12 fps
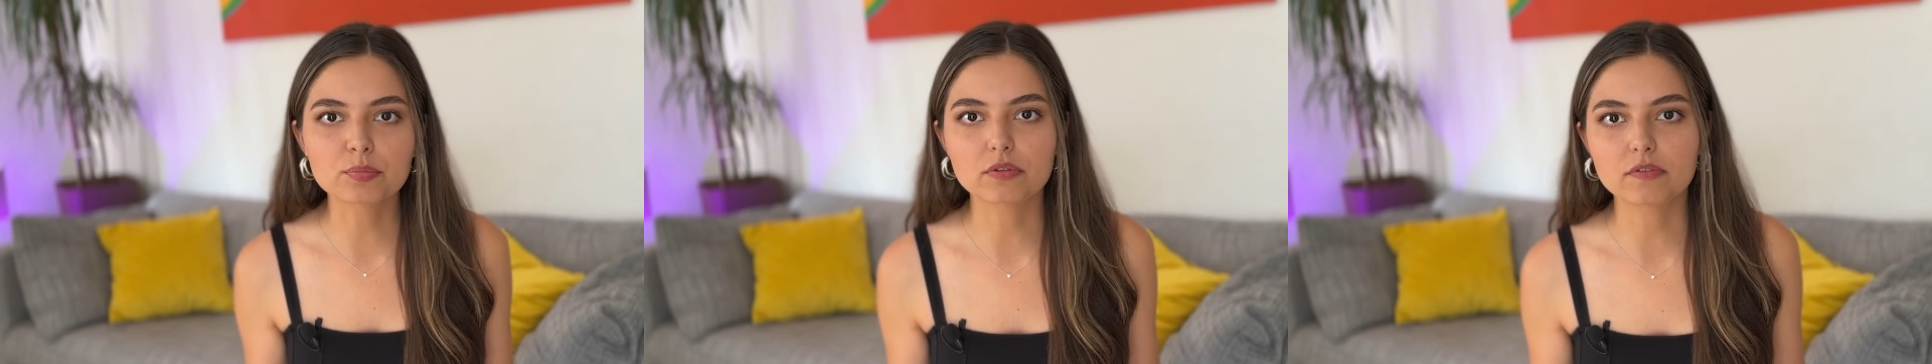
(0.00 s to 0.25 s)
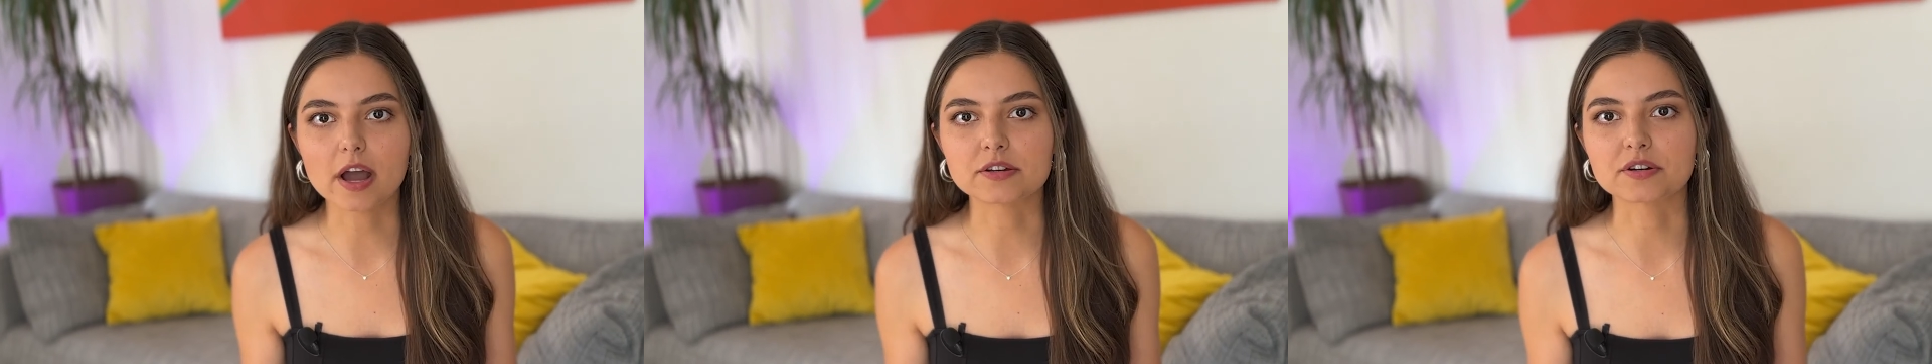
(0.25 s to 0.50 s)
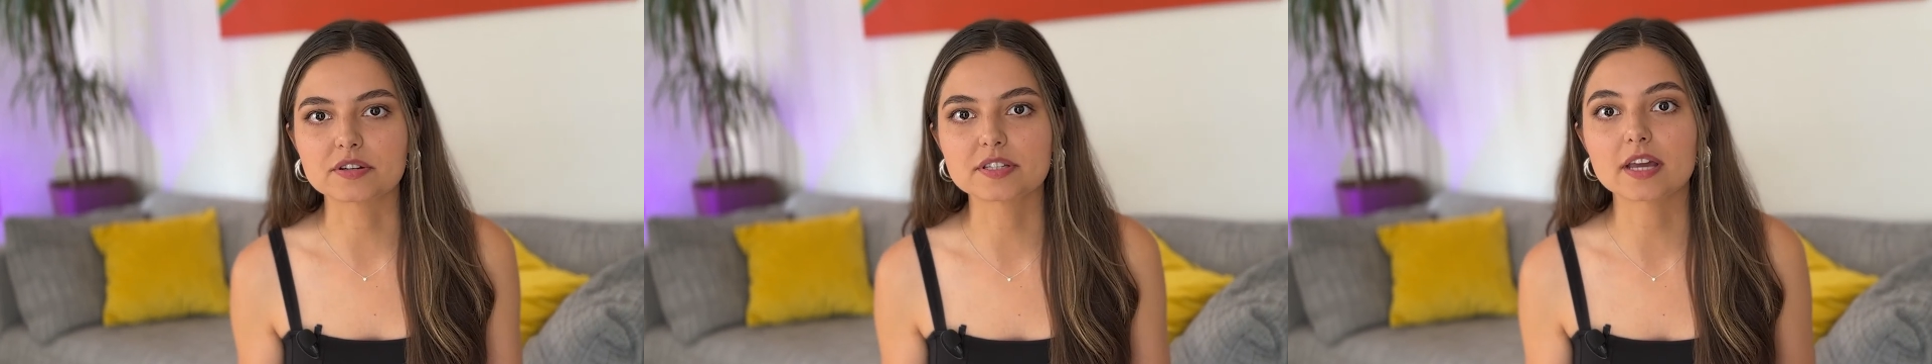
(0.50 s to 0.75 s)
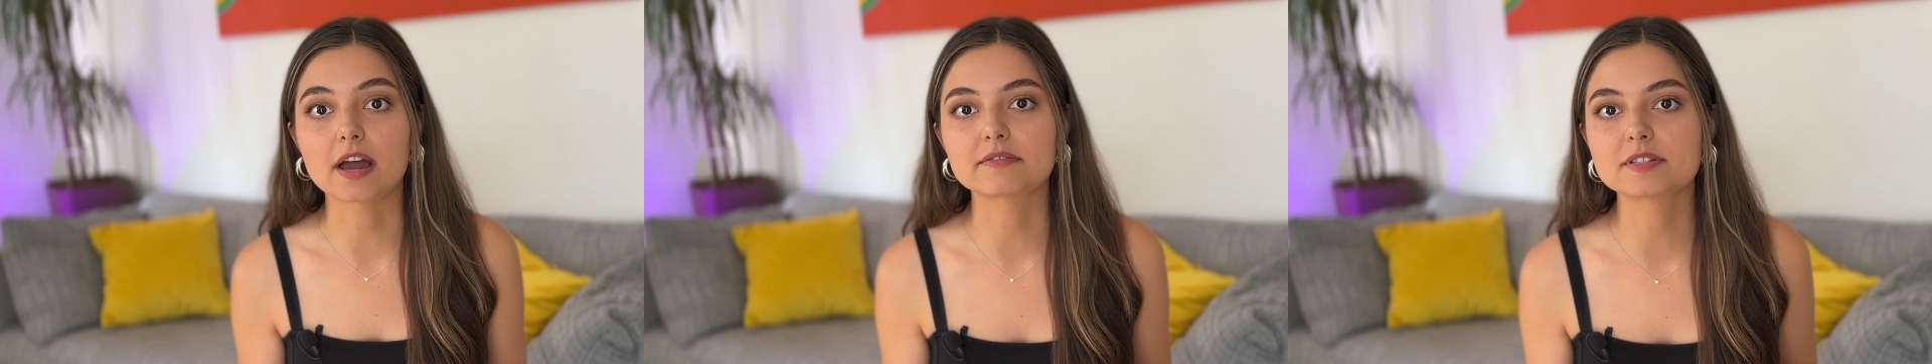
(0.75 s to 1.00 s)

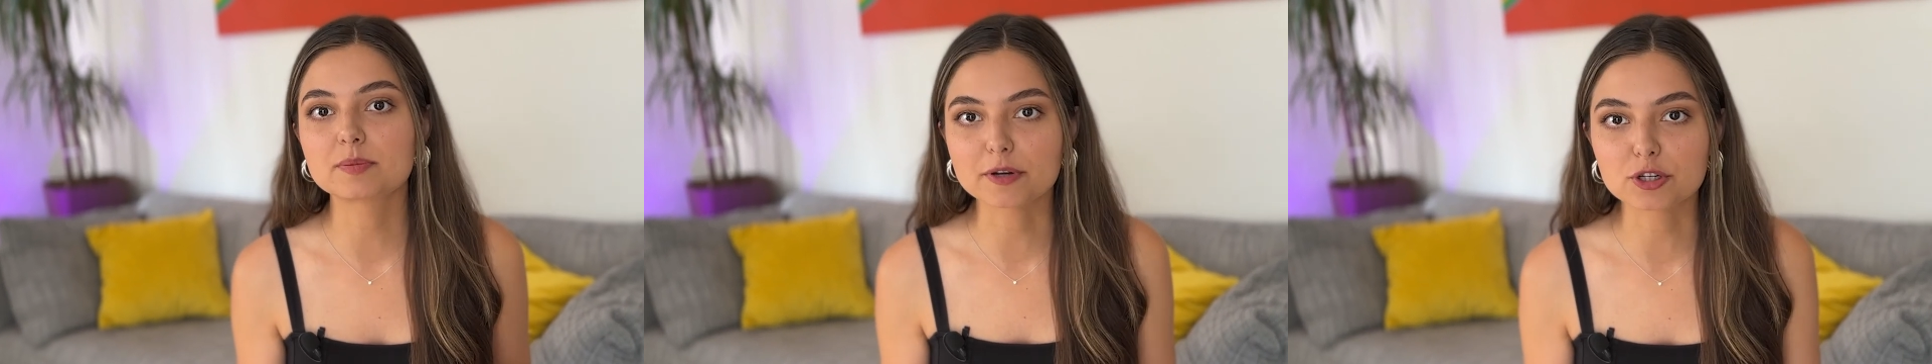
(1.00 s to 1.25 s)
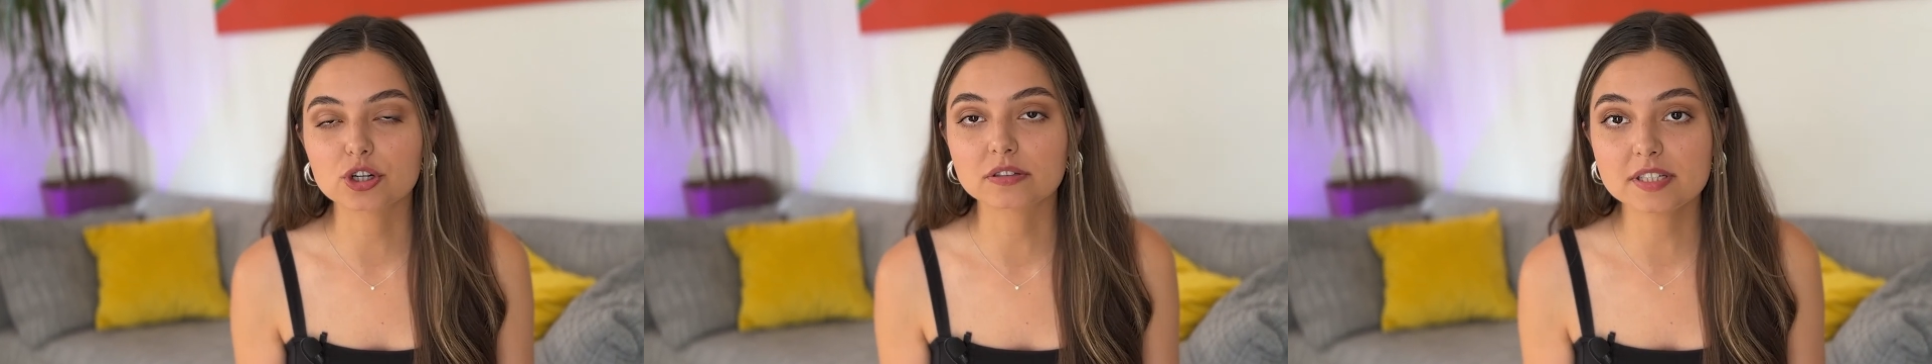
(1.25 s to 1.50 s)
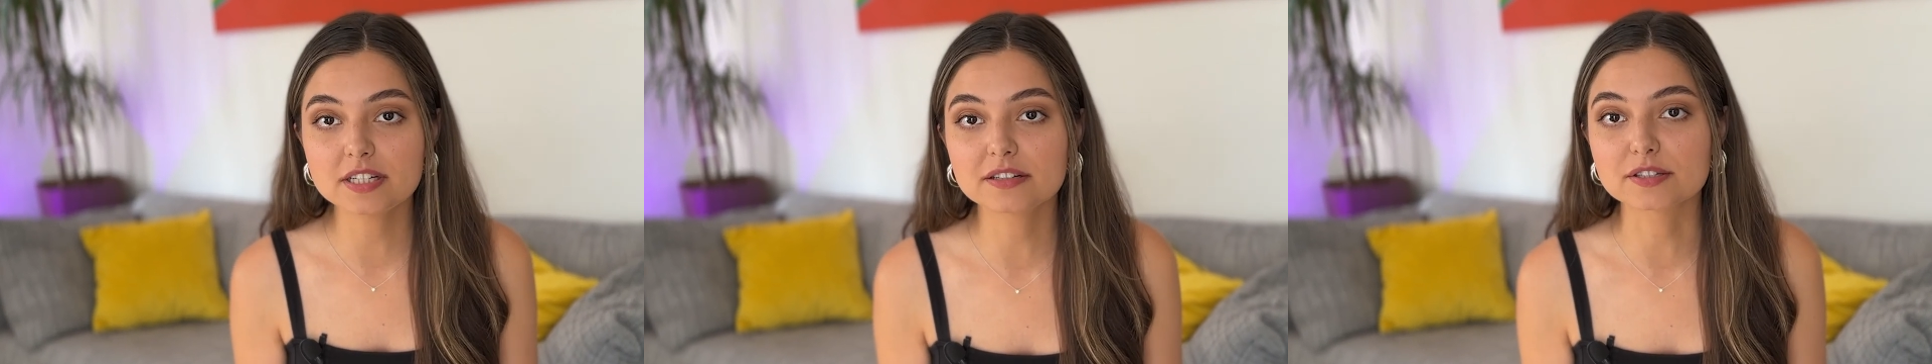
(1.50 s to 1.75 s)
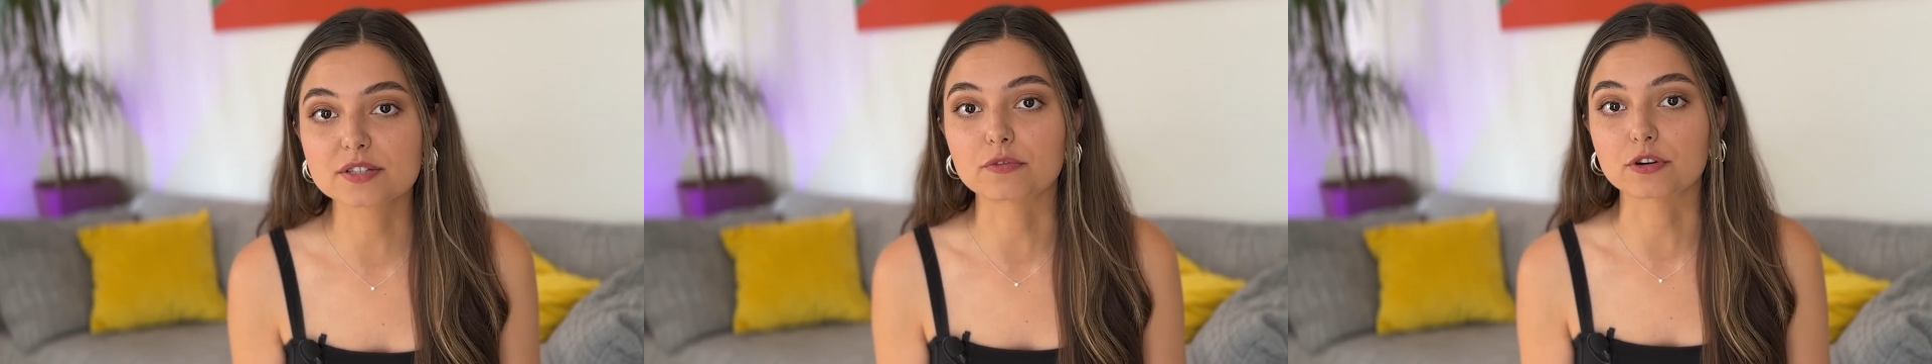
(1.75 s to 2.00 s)
providers have special
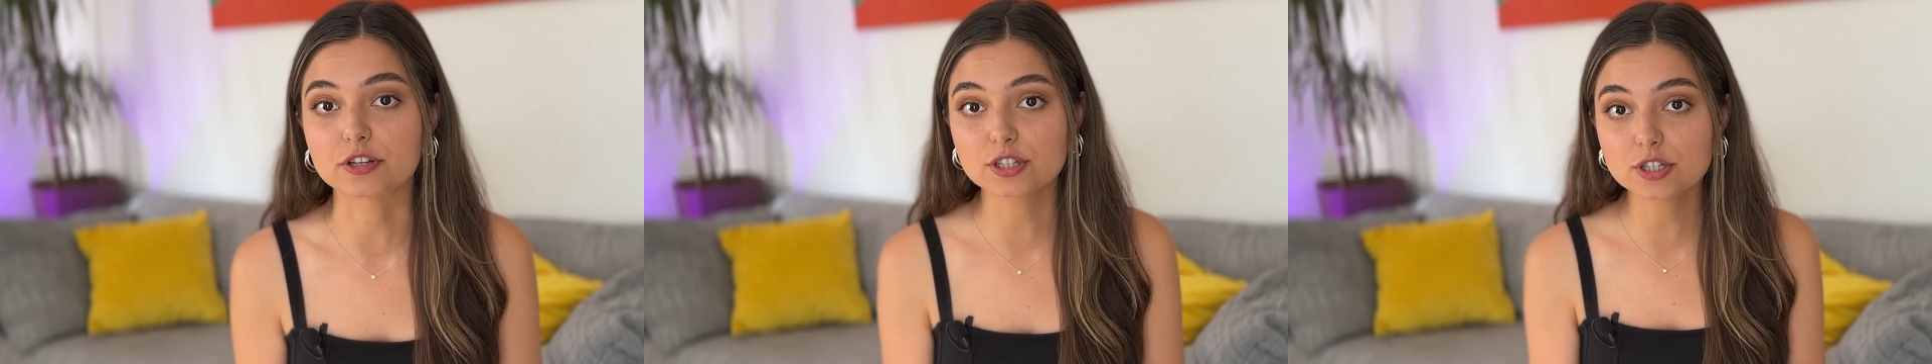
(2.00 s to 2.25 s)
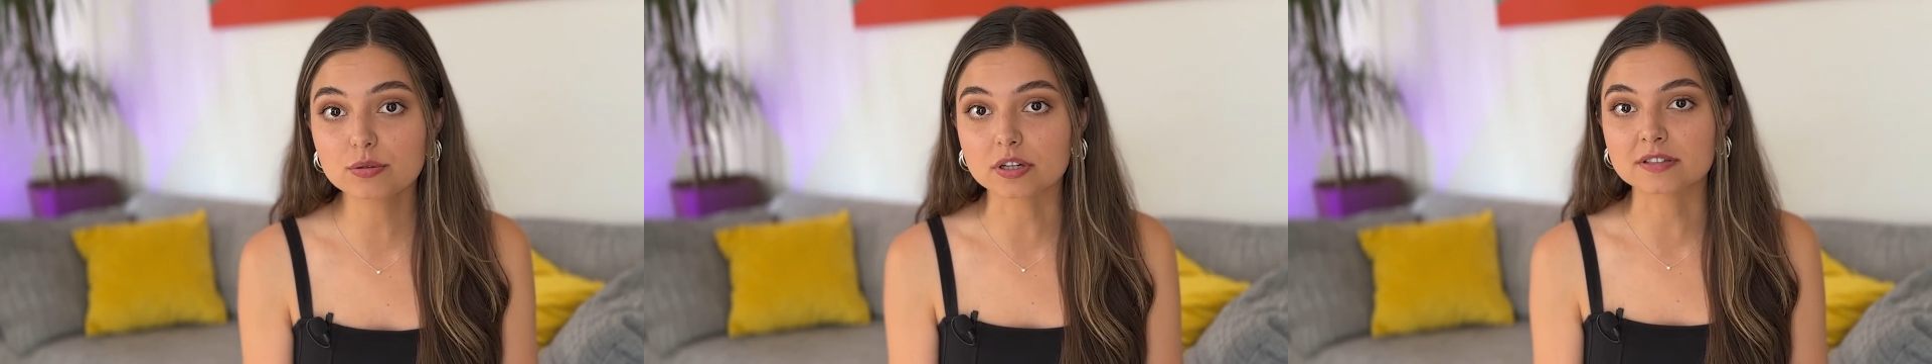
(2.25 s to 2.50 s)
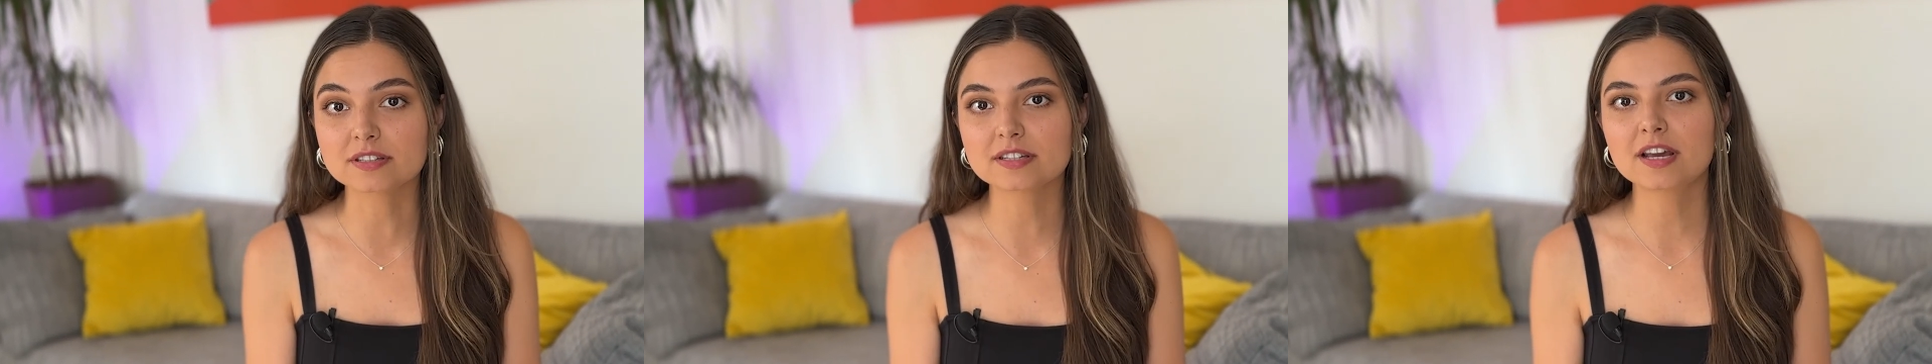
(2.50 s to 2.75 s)
deals for students,